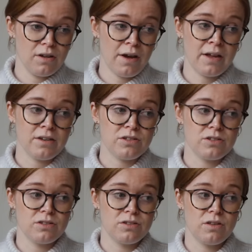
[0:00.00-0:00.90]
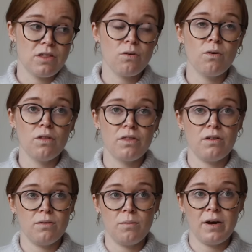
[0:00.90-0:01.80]
and thought
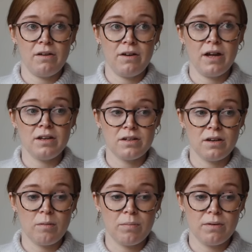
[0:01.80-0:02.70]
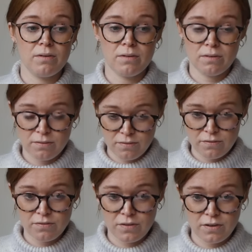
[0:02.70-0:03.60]
that where I ended up,
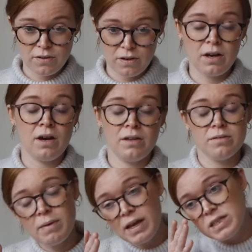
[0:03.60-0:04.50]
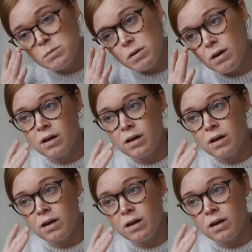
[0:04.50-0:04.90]
I made some